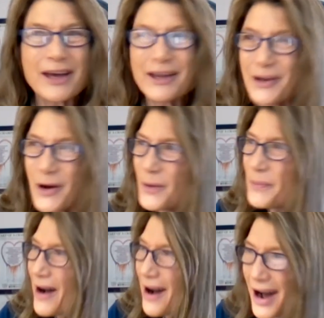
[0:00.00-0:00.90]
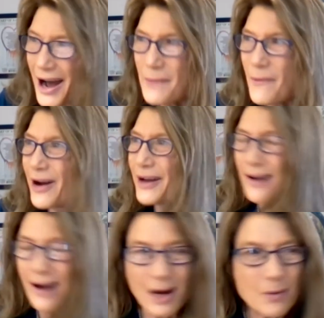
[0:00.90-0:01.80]
nope, I want
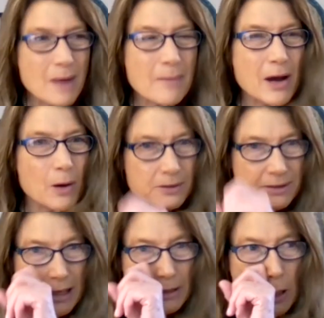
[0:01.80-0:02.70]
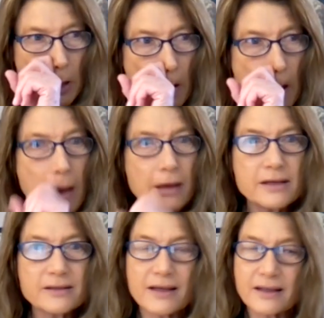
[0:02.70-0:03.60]
my own session.
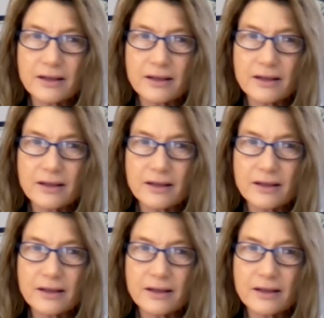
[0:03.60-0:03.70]
He's like,